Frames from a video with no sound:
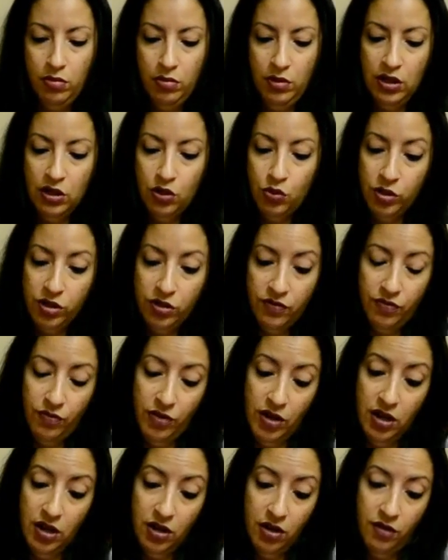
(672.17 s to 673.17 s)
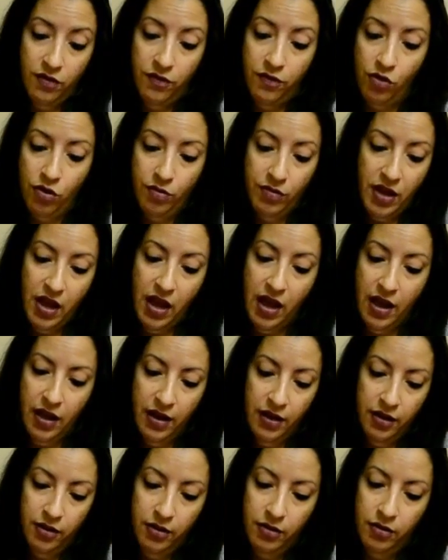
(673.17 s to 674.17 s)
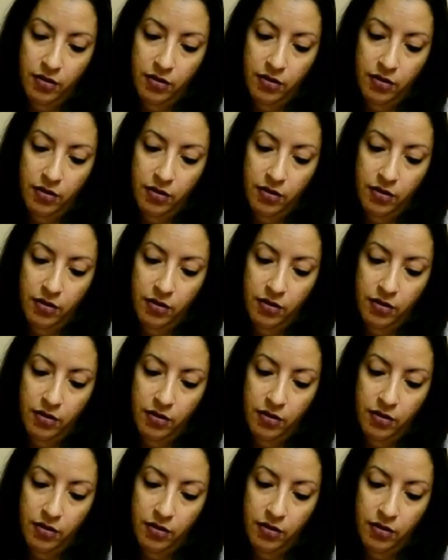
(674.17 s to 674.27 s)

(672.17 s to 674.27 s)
That's what's really going to form the hat.